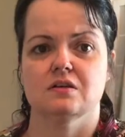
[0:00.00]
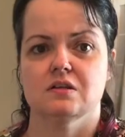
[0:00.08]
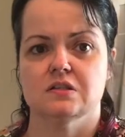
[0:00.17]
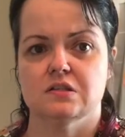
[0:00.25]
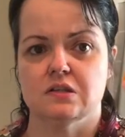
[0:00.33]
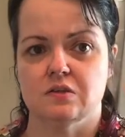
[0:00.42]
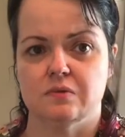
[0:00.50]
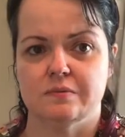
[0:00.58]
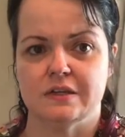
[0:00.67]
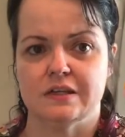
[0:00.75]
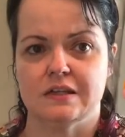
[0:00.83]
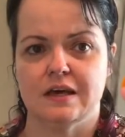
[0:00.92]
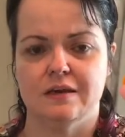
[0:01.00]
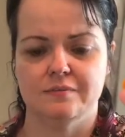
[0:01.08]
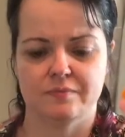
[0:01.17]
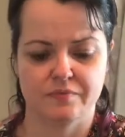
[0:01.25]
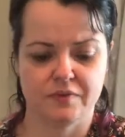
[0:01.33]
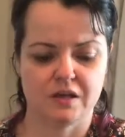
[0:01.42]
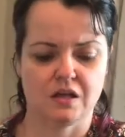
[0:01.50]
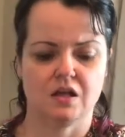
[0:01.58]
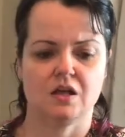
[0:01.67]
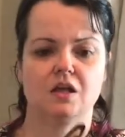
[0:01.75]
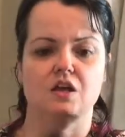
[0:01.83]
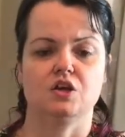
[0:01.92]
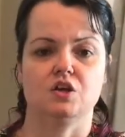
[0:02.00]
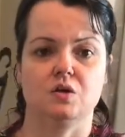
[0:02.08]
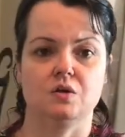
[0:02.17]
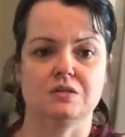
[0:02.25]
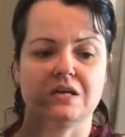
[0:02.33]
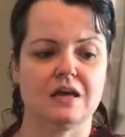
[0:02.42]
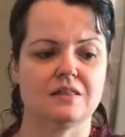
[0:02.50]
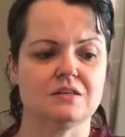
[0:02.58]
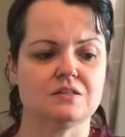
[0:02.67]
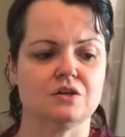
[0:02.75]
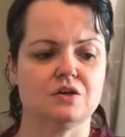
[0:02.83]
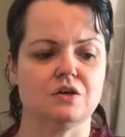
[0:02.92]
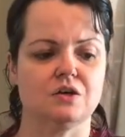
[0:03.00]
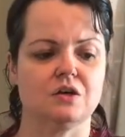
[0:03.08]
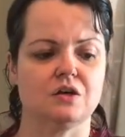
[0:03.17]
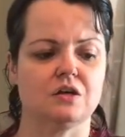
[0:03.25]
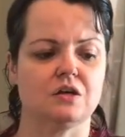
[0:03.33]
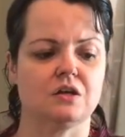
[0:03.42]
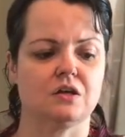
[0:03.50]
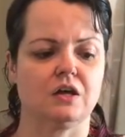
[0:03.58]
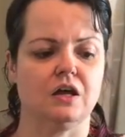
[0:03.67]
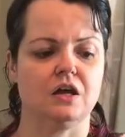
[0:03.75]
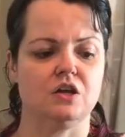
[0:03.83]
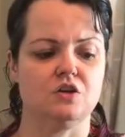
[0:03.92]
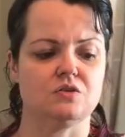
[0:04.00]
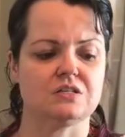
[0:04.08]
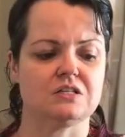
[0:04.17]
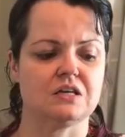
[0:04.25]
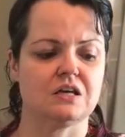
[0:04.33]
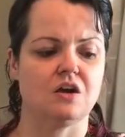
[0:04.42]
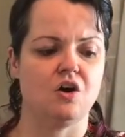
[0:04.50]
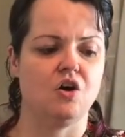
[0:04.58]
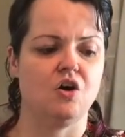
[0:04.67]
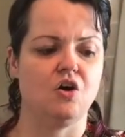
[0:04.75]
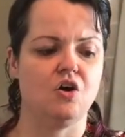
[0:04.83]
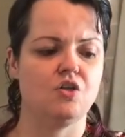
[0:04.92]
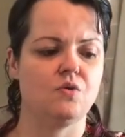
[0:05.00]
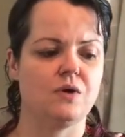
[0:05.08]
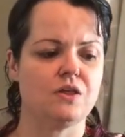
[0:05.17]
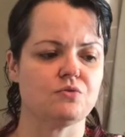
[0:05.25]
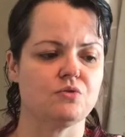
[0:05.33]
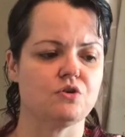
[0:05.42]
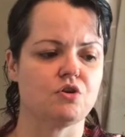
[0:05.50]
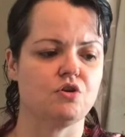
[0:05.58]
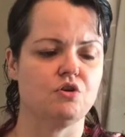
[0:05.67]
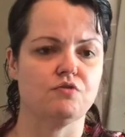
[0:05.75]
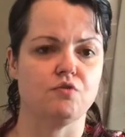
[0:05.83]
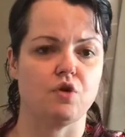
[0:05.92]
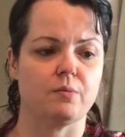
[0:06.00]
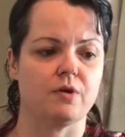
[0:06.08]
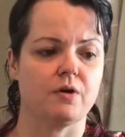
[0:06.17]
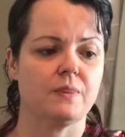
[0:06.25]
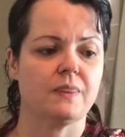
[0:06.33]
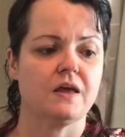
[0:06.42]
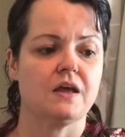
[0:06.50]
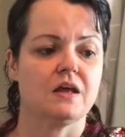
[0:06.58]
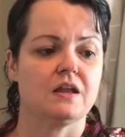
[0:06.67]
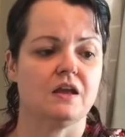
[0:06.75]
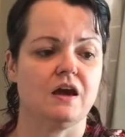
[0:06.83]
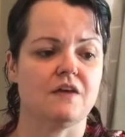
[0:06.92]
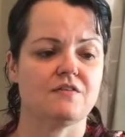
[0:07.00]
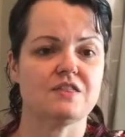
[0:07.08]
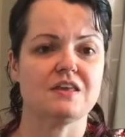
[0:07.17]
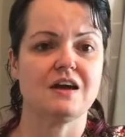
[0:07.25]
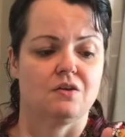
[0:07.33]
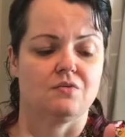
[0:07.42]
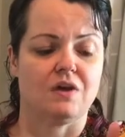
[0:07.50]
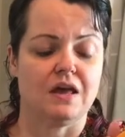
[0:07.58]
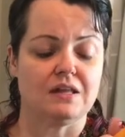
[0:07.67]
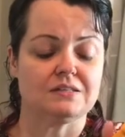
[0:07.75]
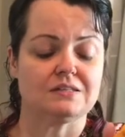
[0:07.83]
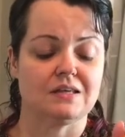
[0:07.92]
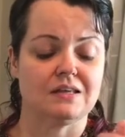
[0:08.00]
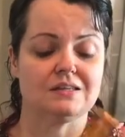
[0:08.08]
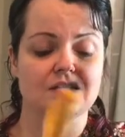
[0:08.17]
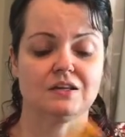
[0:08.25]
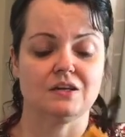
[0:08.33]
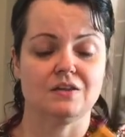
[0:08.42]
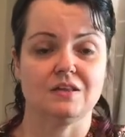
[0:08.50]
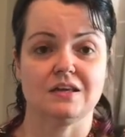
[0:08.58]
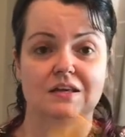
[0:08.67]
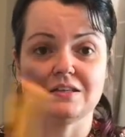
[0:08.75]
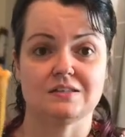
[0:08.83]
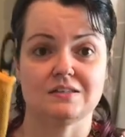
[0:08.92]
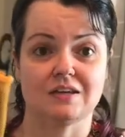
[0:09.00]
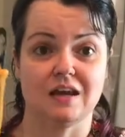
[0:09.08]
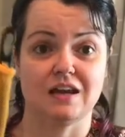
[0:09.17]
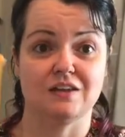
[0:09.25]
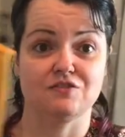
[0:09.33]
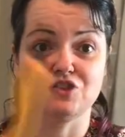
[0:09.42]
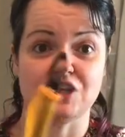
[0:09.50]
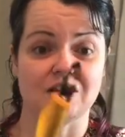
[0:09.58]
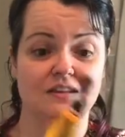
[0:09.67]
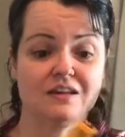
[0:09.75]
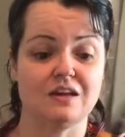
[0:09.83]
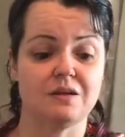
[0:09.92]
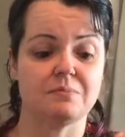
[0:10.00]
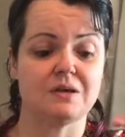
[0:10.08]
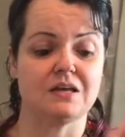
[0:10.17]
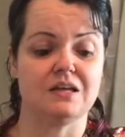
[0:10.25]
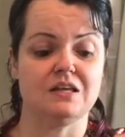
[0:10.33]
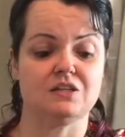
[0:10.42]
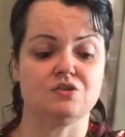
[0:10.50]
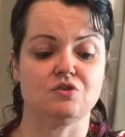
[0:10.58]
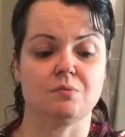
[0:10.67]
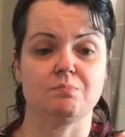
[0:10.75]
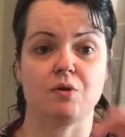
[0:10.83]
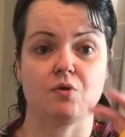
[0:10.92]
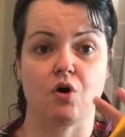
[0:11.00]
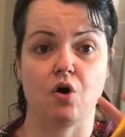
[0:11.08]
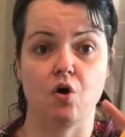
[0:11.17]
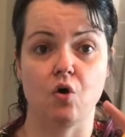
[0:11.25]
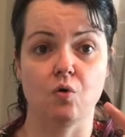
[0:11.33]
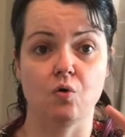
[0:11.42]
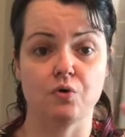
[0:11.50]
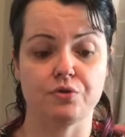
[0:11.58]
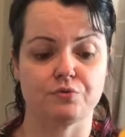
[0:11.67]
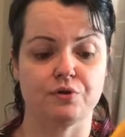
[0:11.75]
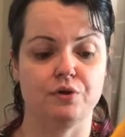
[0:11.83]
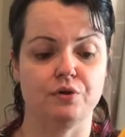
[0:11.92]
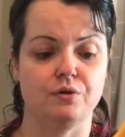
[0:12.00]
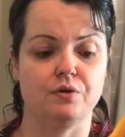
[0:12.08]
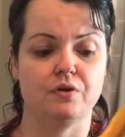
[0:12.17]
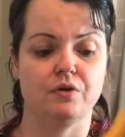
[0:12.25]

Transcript: So like that. You take this hook and you stick it all the way through the Curlformer. Now everything I read said to do this kind of gently because you can poke a hole through